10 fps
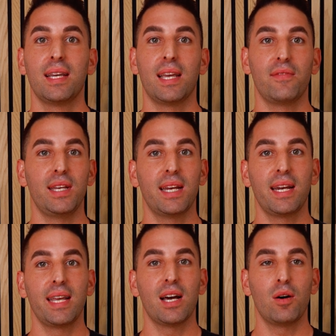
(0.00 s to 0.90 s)
If you need
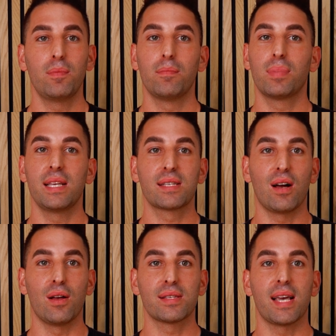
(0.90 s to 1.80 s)
any help, please
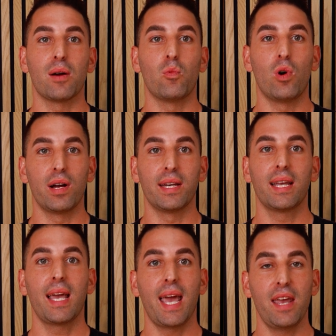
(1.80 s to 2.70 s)
call us at
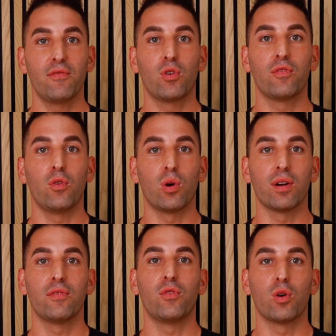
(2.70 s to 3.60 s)

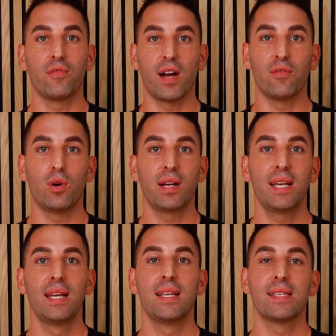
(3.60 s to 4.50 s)

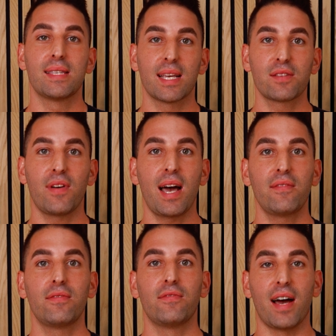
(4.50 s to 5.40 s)

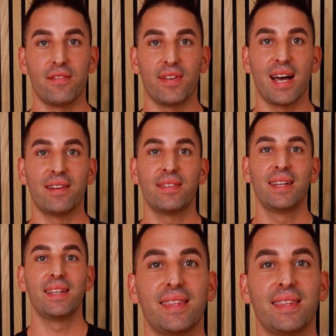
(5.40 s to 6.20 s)
1-844-451-6555.